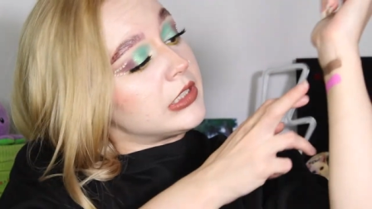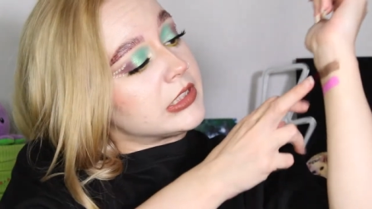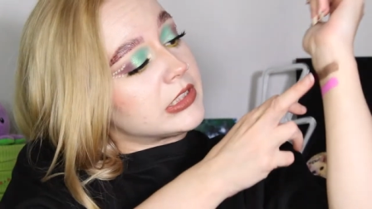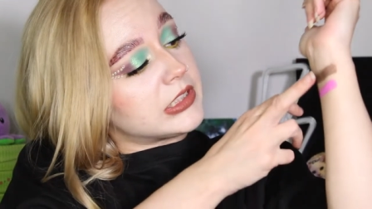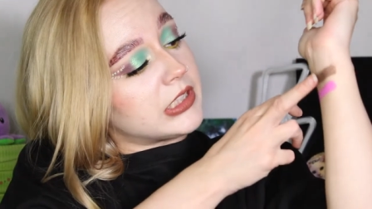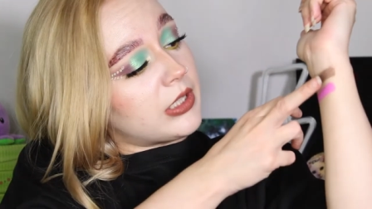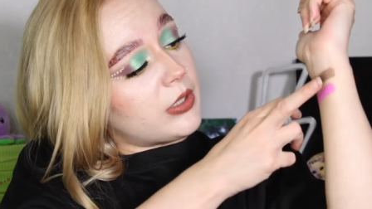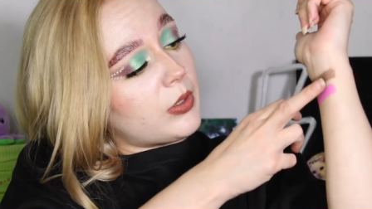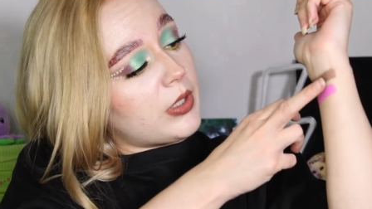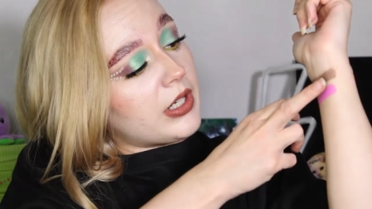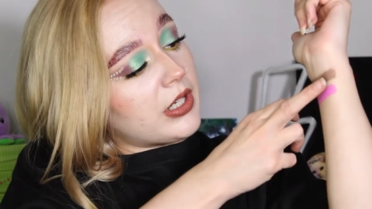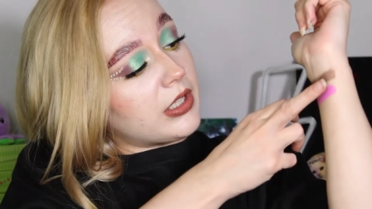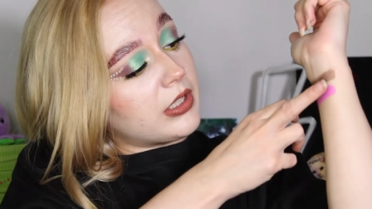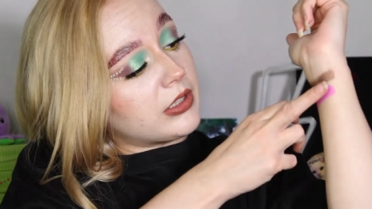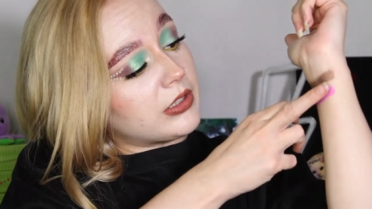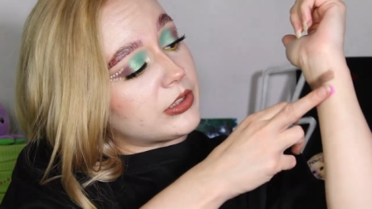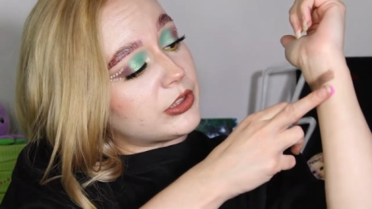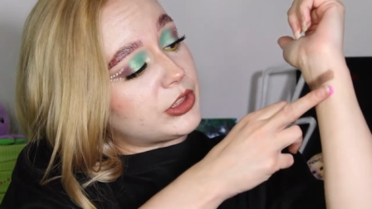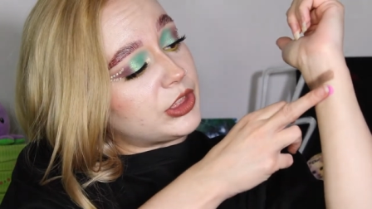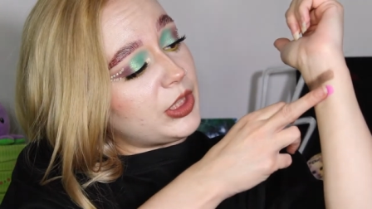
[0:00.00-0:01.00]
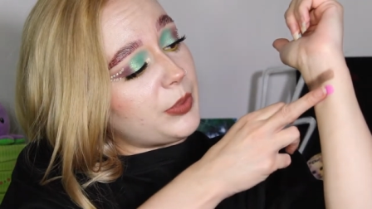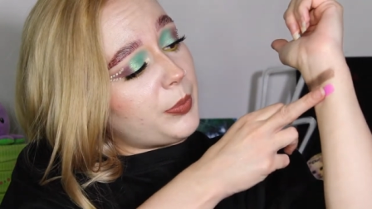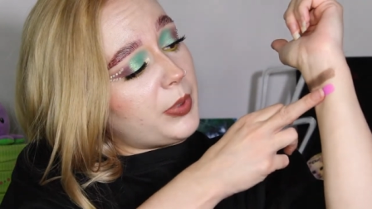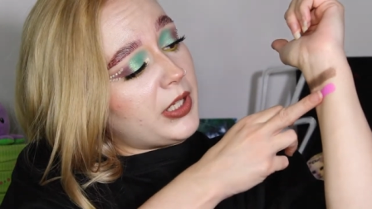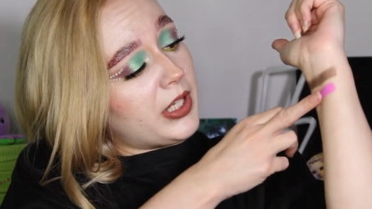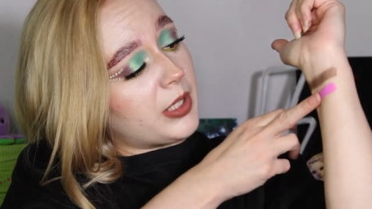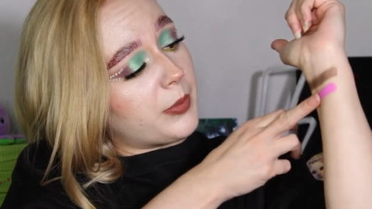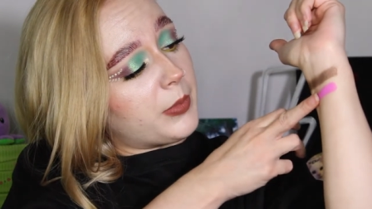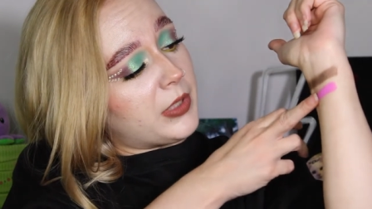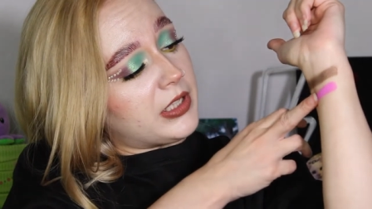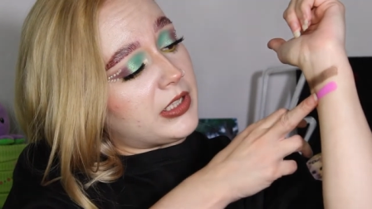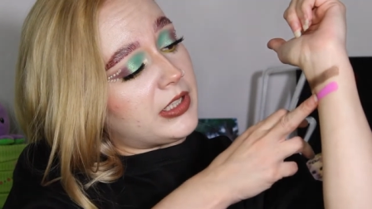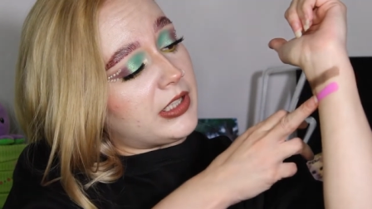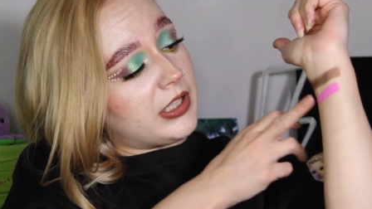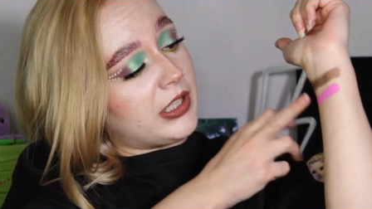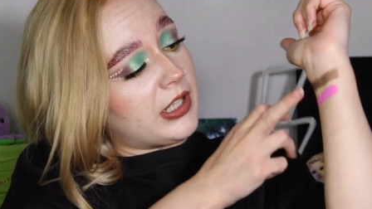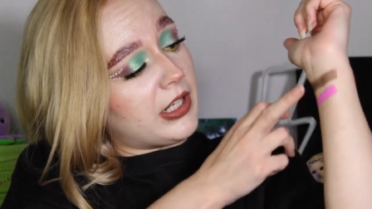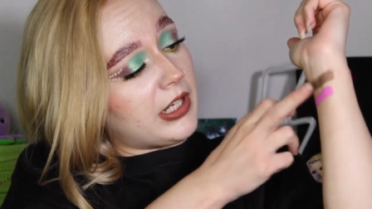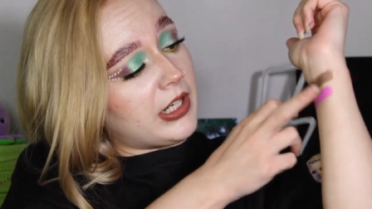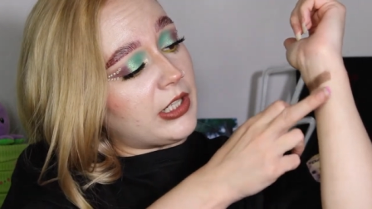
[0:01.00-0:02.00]
So... She
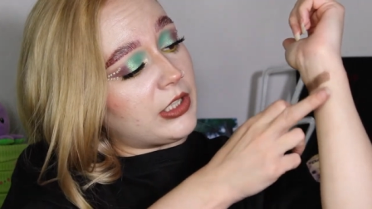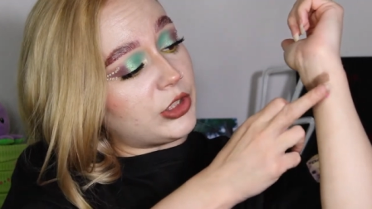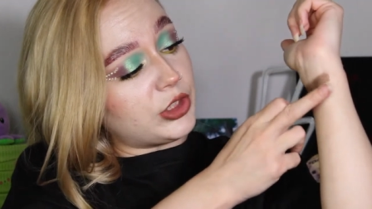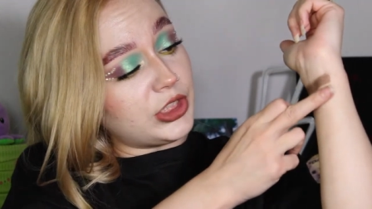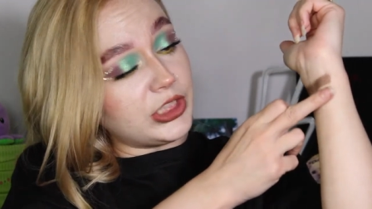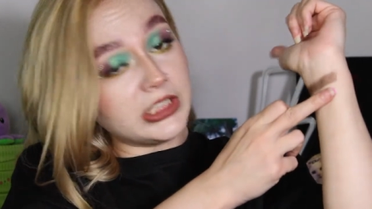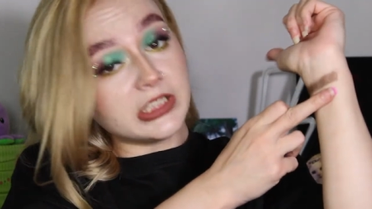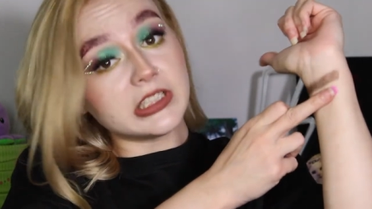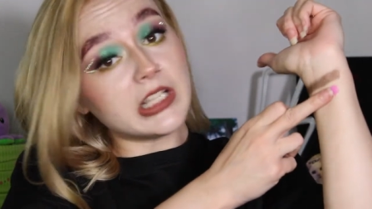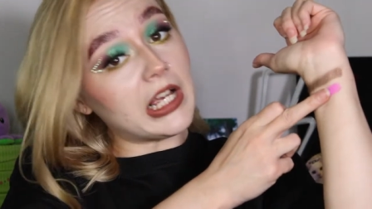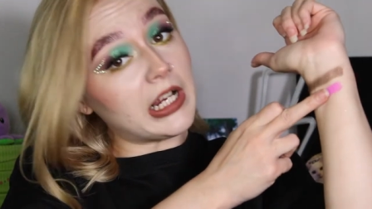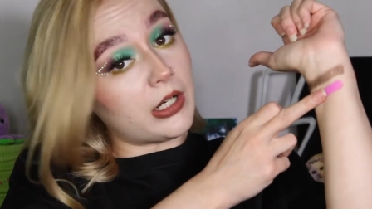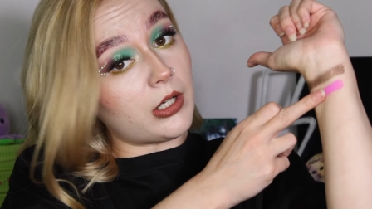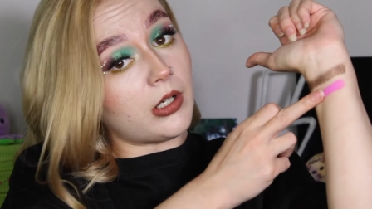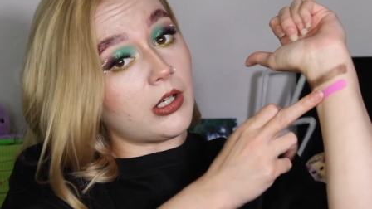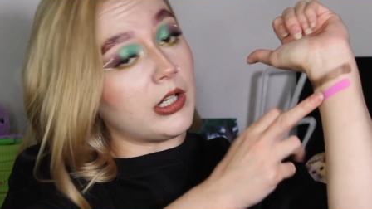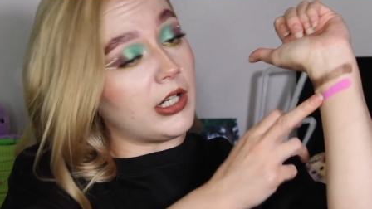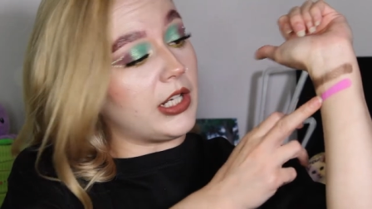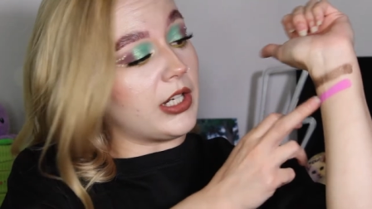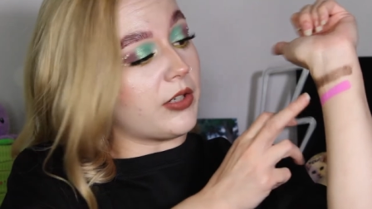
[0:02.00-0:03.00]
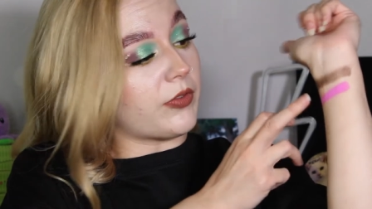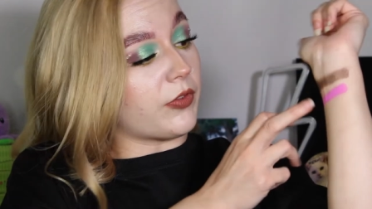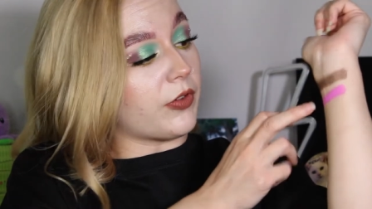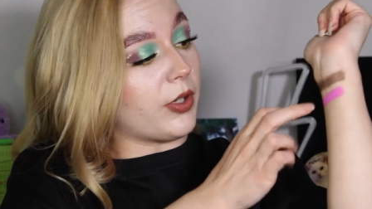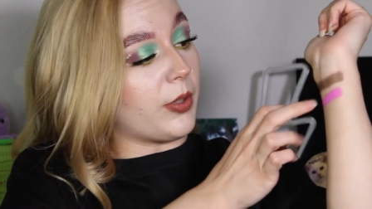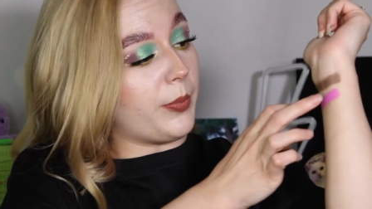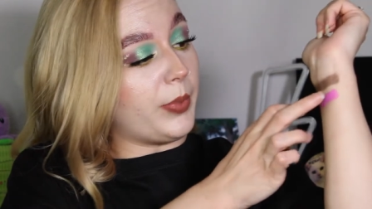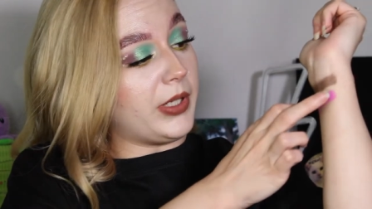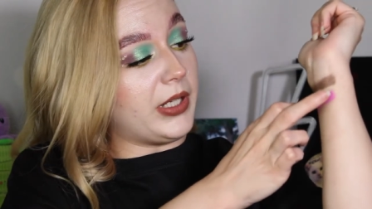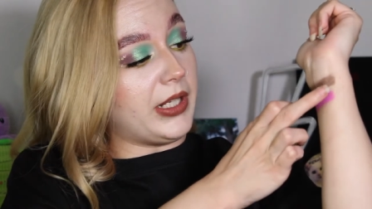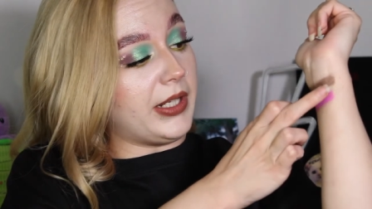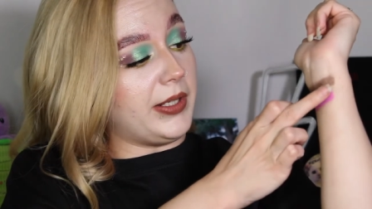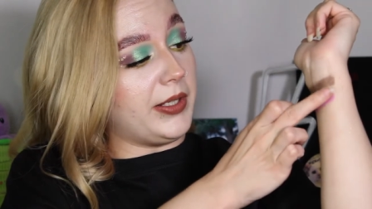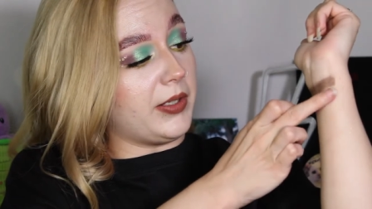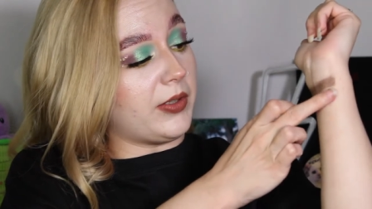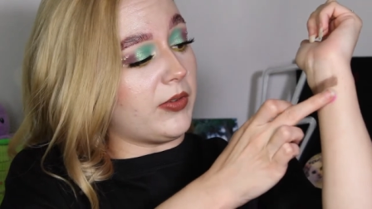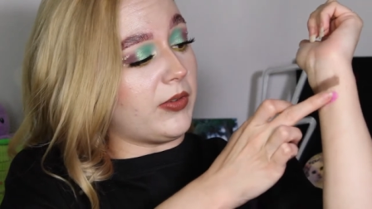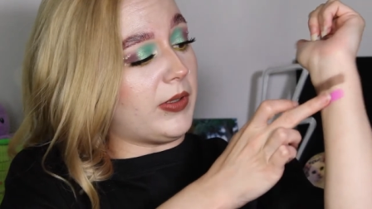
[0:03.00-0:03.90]
pigmented, and she is iconic for a pink.